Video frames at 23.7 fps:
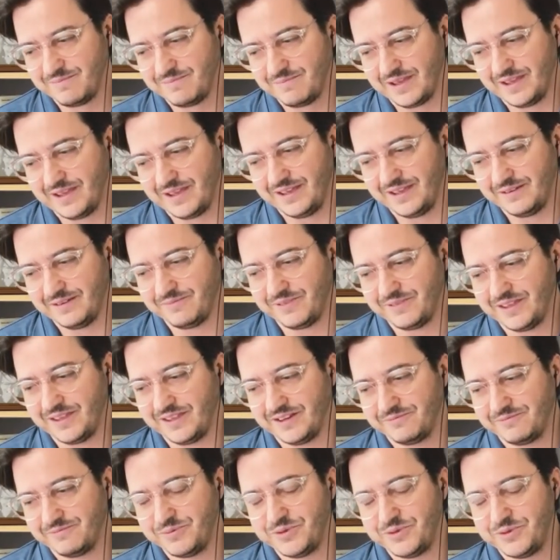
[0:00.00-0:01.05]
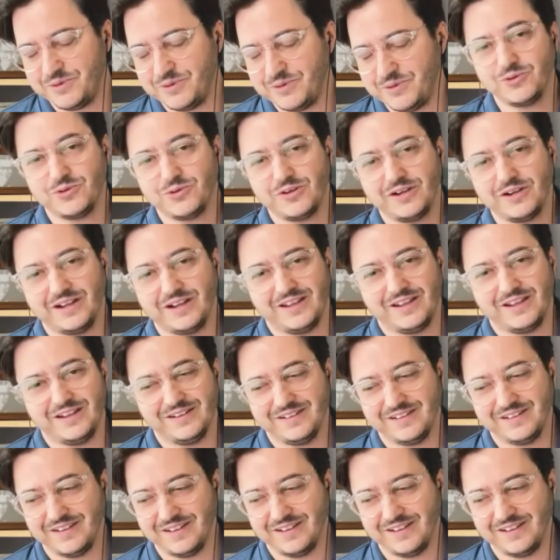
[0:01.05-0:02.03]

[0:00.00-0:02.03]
in a in a pure and